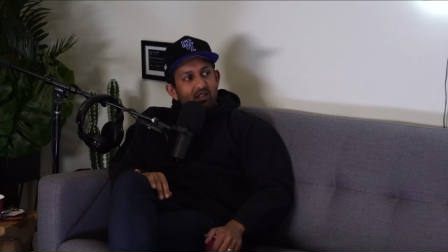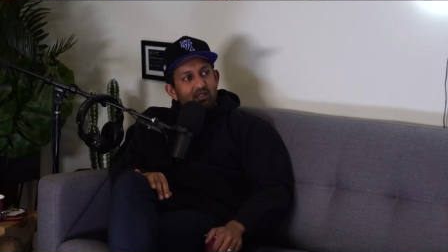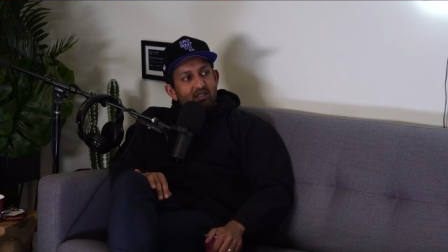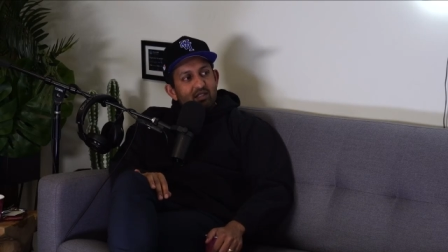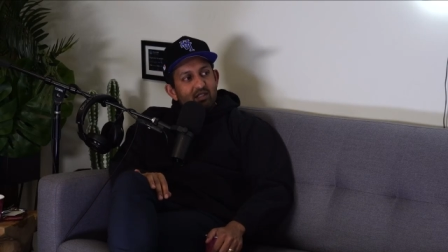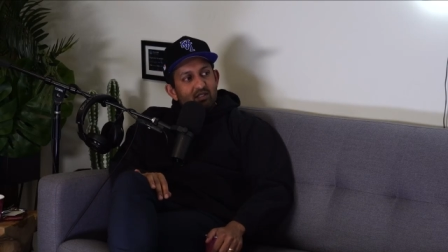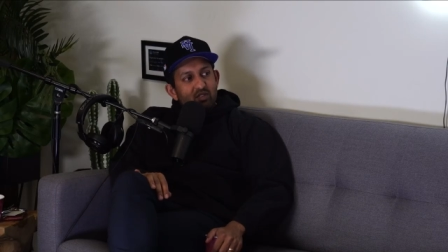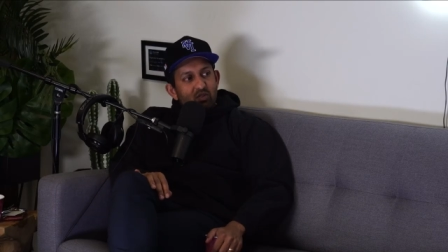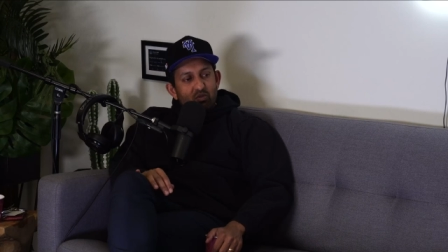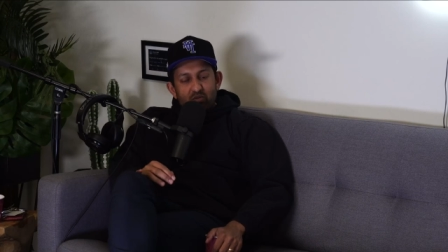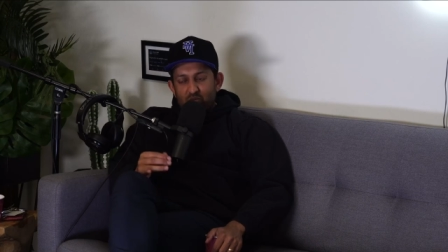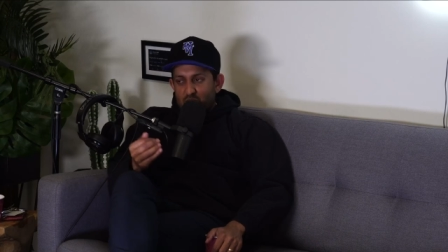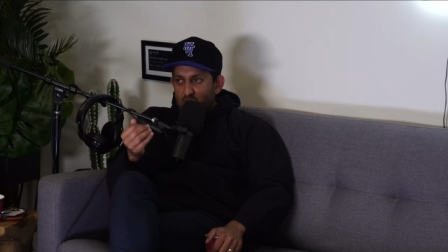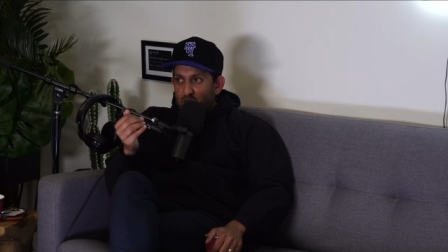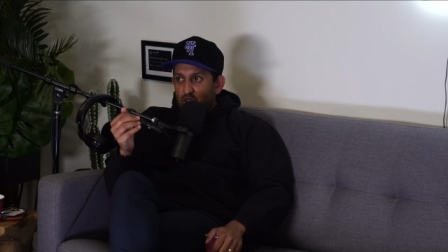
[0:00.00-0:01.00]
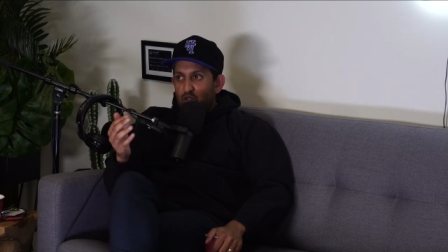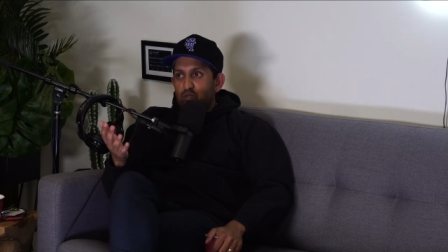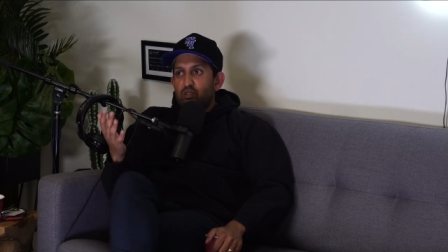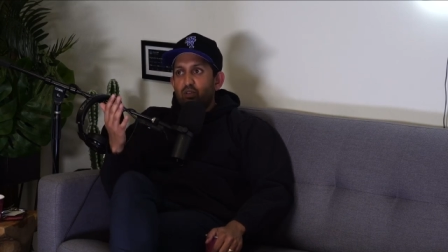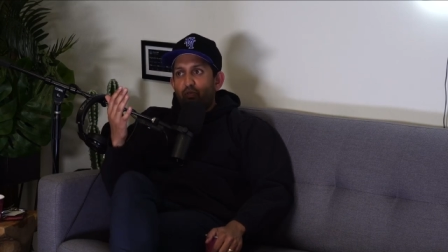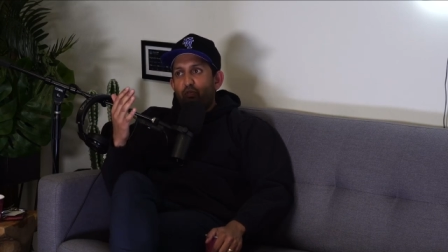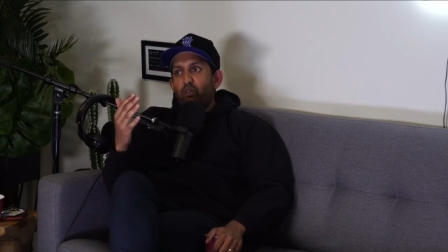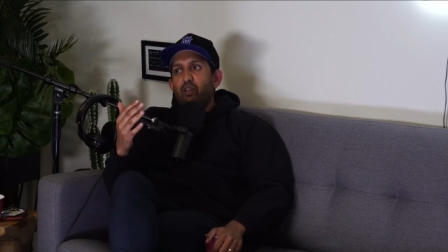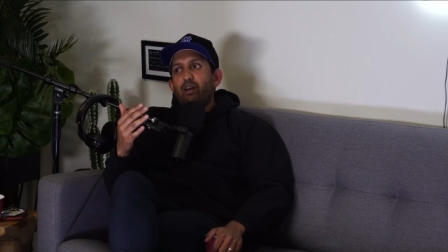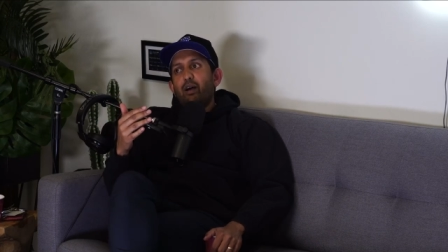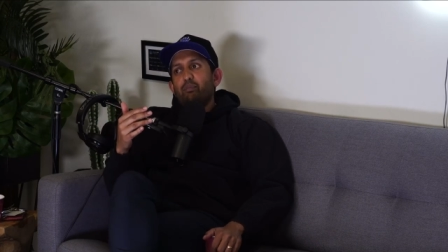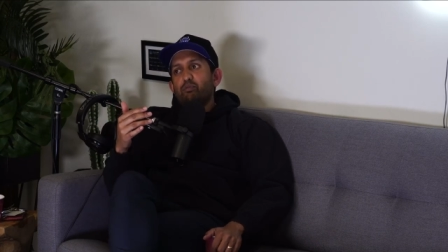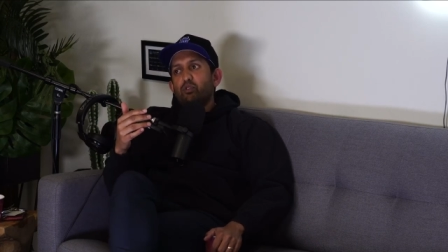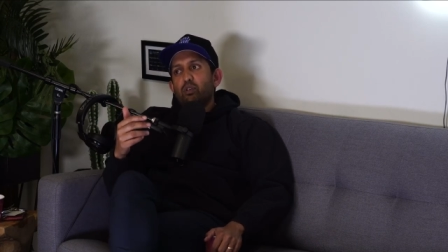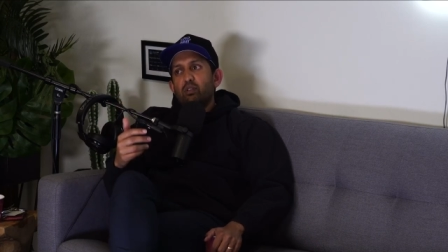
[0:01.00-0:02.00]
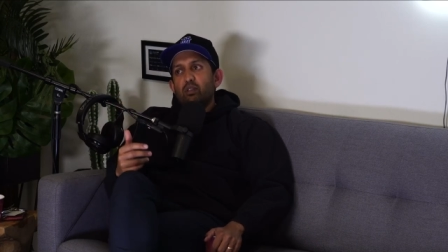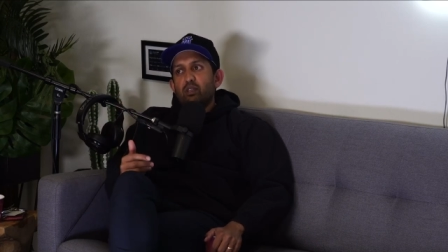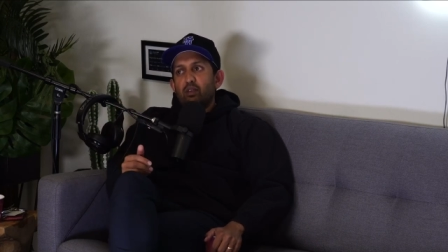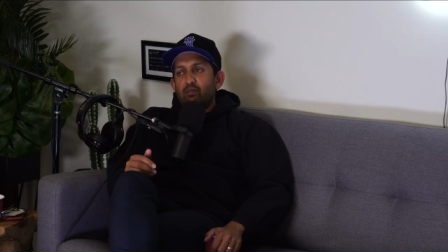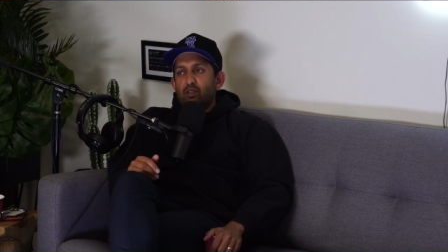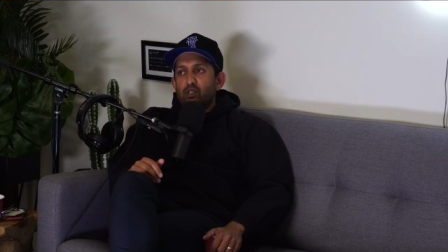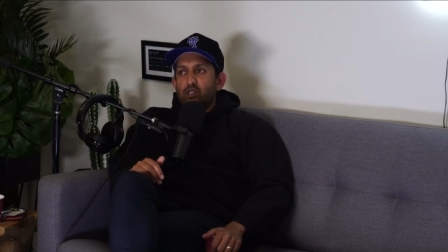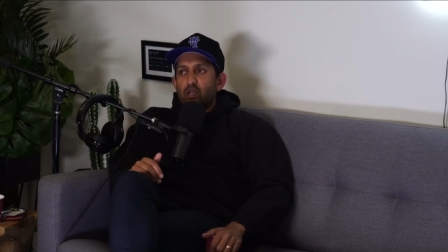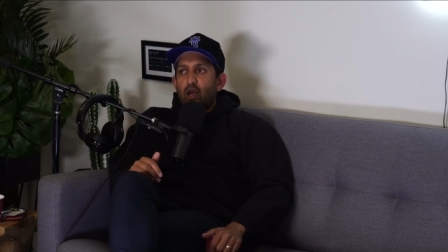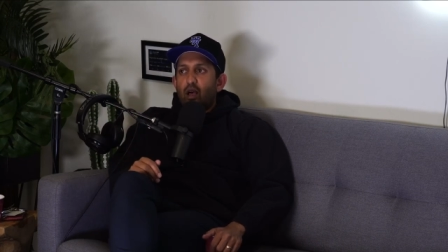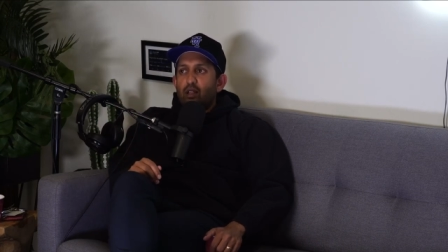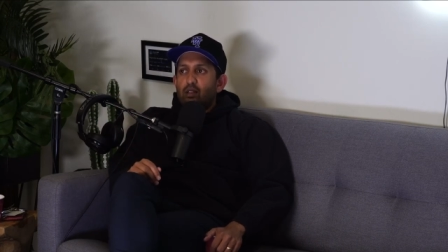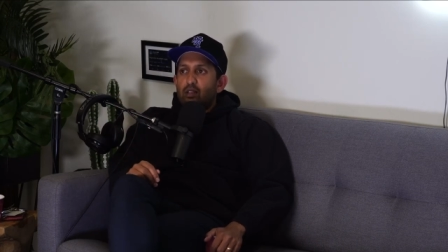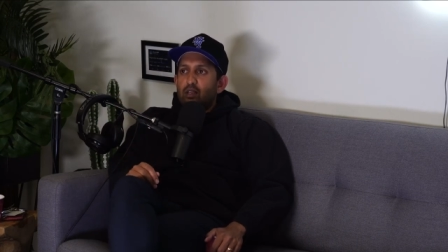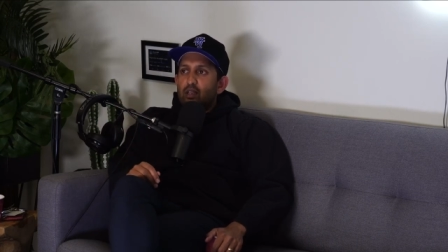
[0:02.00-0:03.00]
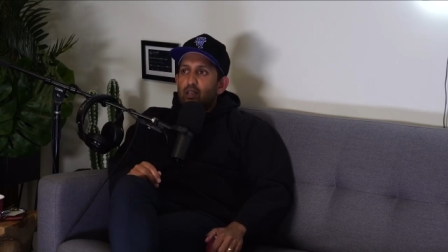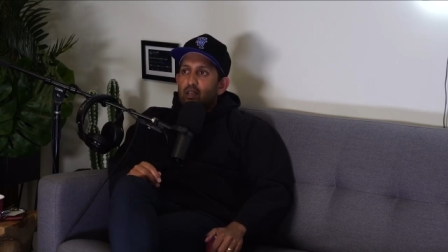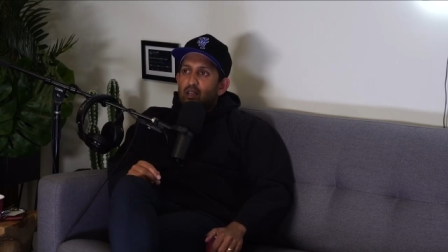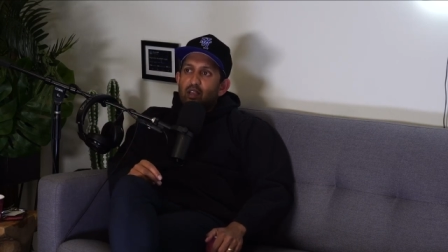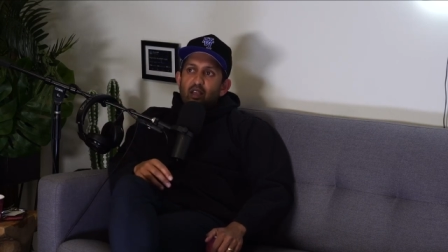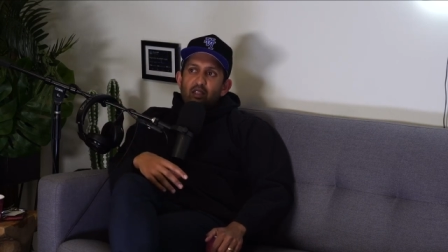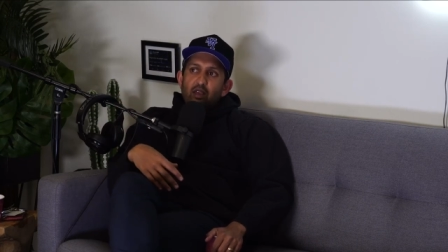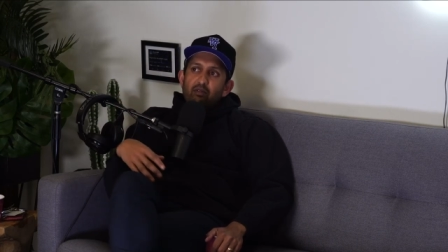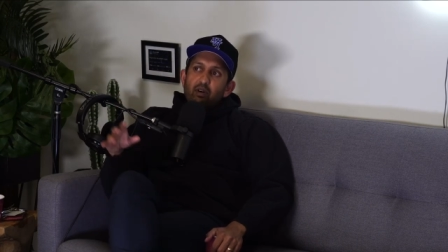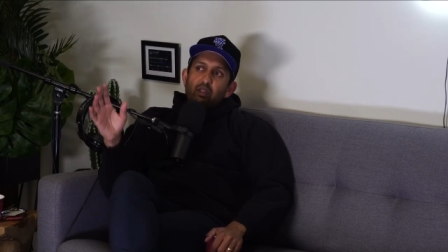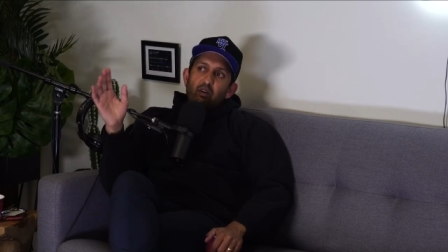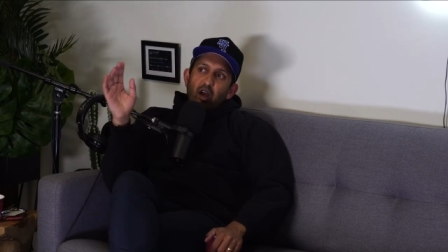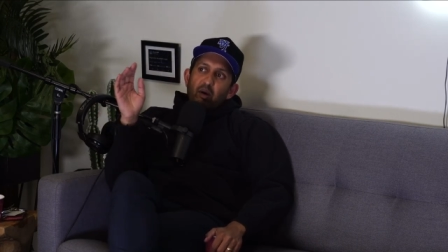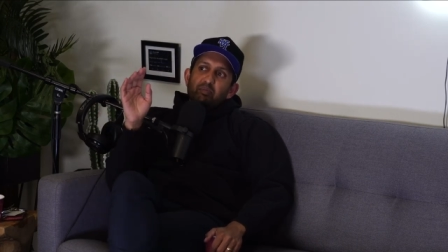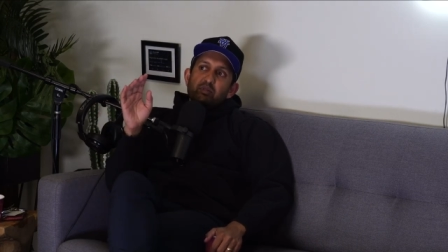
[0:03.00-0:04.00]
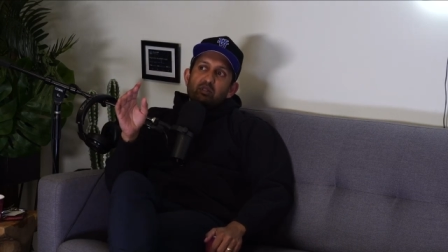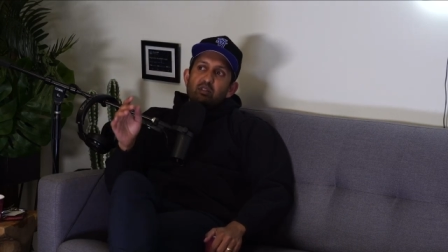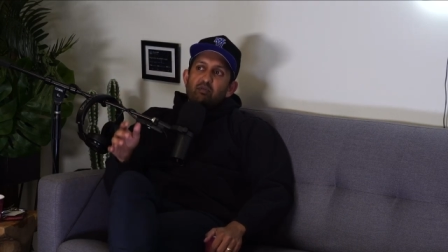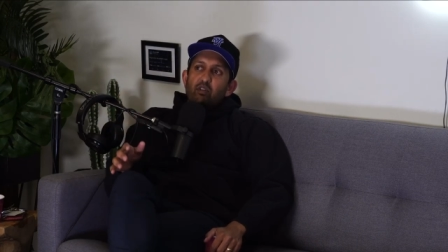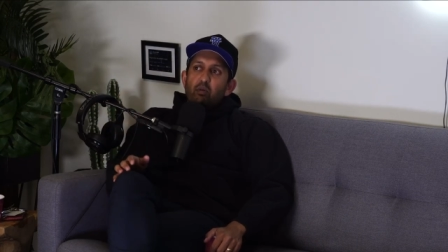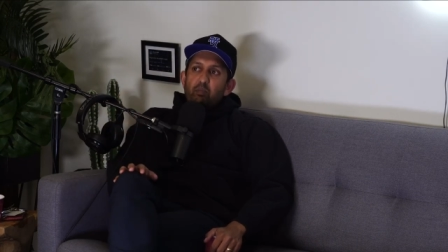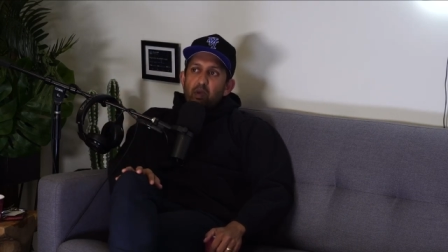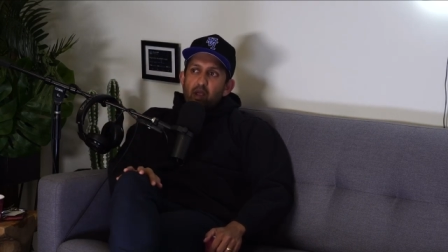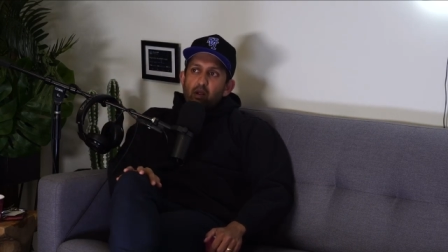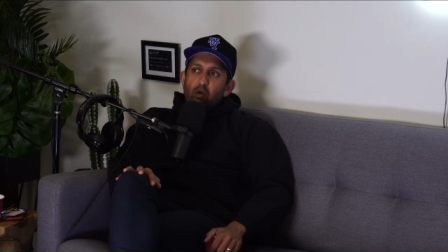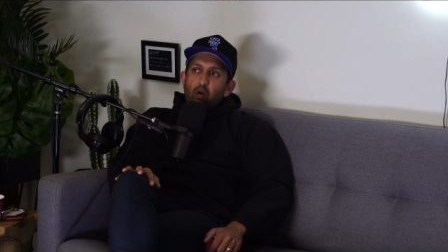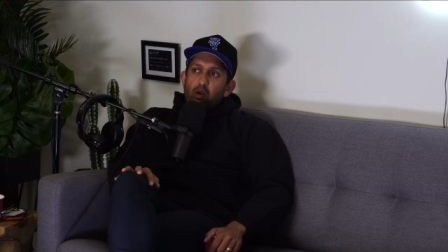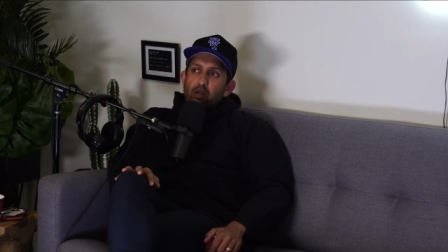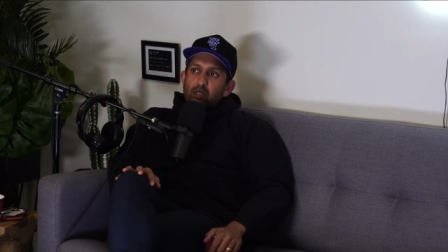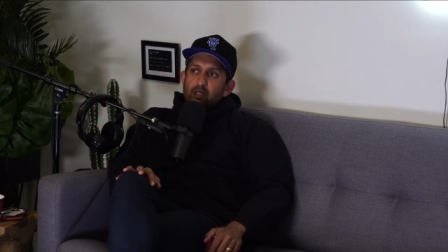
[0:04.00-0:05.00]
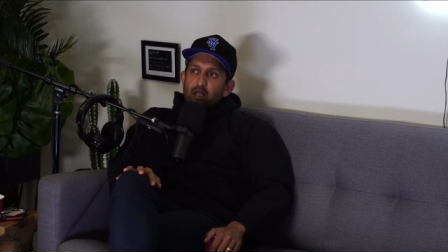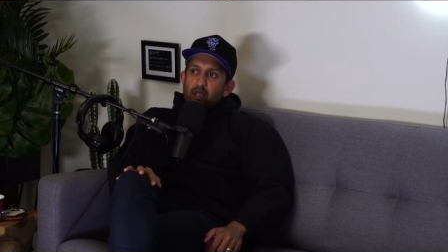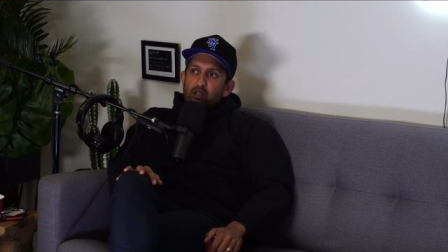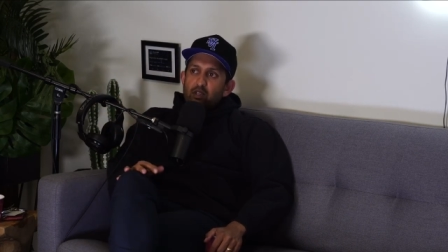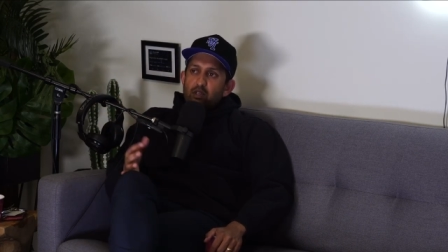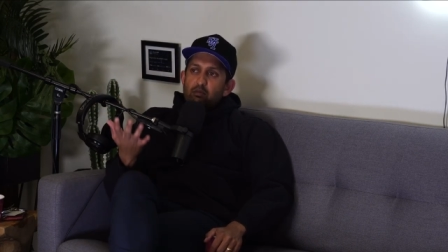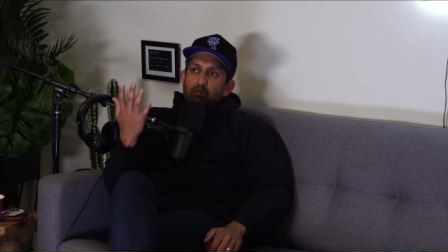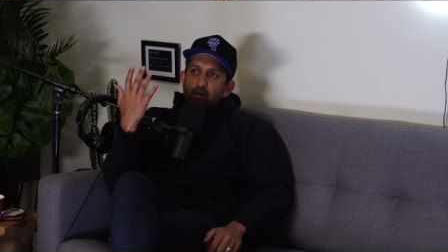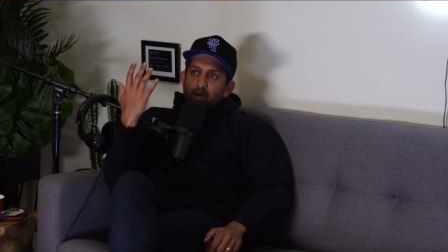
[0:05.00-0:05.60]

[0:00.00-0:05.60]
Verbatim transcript: us. So go. use the free option, give it a shot. And they have other options if you're a bigger organization,